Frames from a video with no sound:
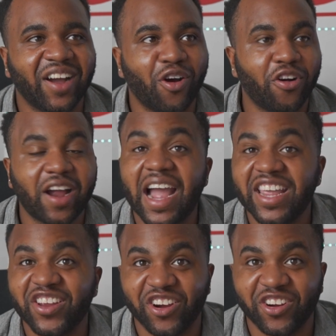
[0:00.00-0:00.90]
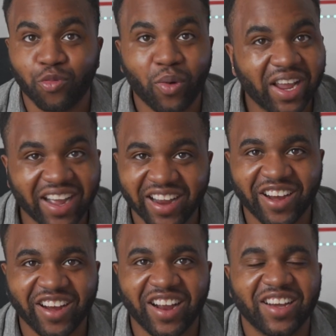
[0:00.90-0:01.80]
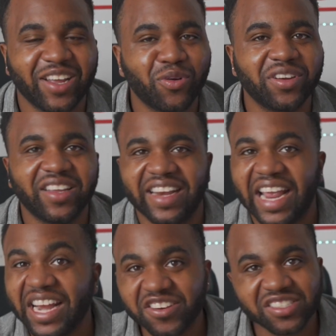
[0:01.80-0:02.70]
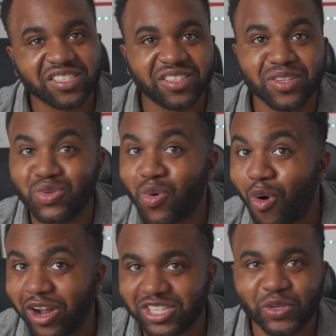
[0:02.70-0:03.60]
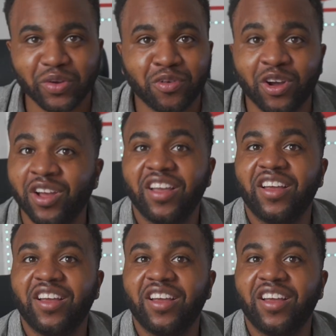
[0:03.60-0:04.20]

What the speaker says: or higher, way higher, and they wouldn't get any resistance whatsoever.